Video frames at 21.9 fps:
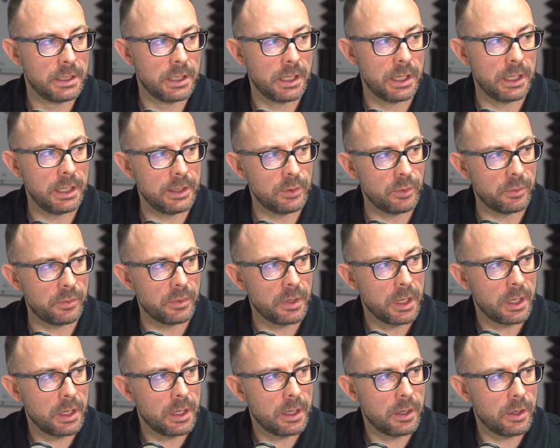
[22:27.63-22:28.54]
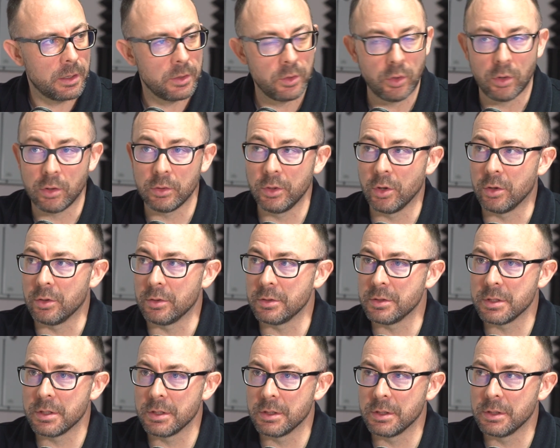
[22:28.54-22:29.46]
A little, not.
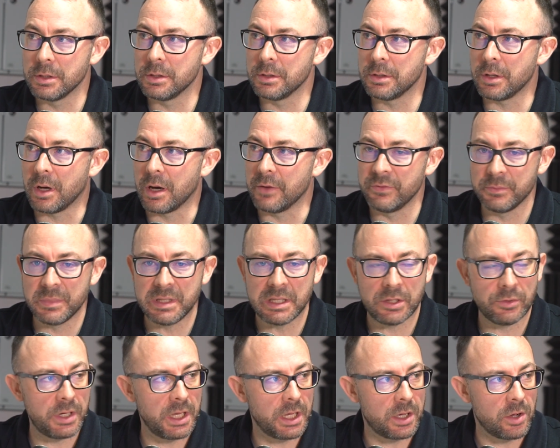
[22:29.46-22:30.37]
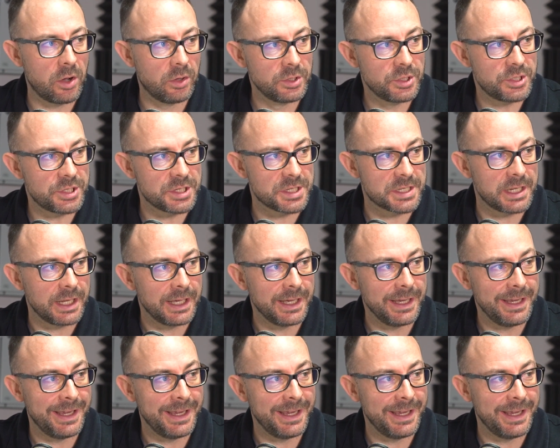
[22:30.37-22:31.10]
I haven't been doing it consciously.